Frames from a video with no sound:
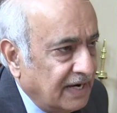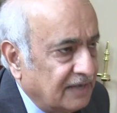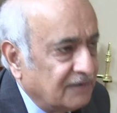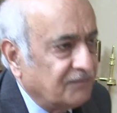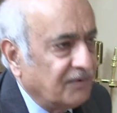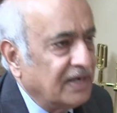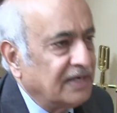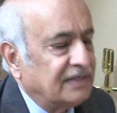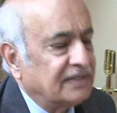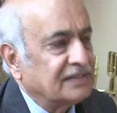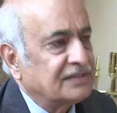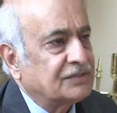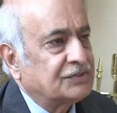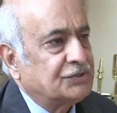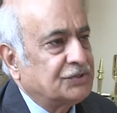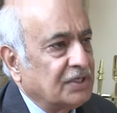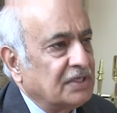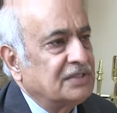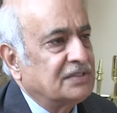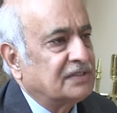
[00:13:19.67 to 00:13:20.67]

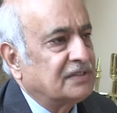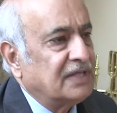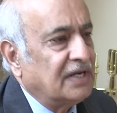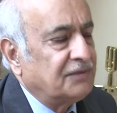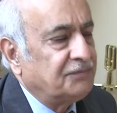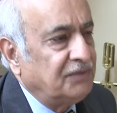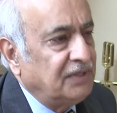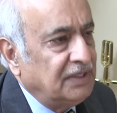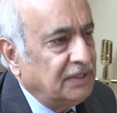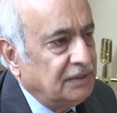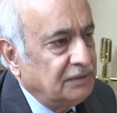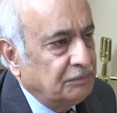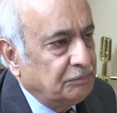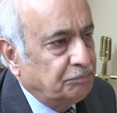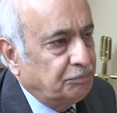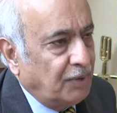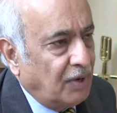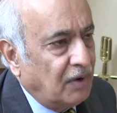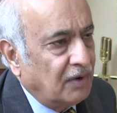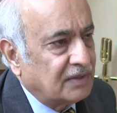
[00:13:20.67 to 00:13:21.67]
Adventist church that we
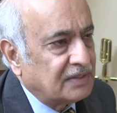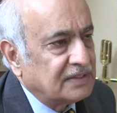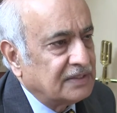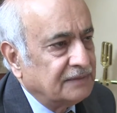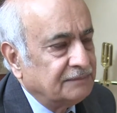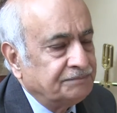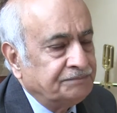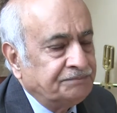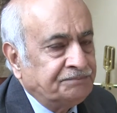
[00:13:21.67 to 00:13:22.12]
bought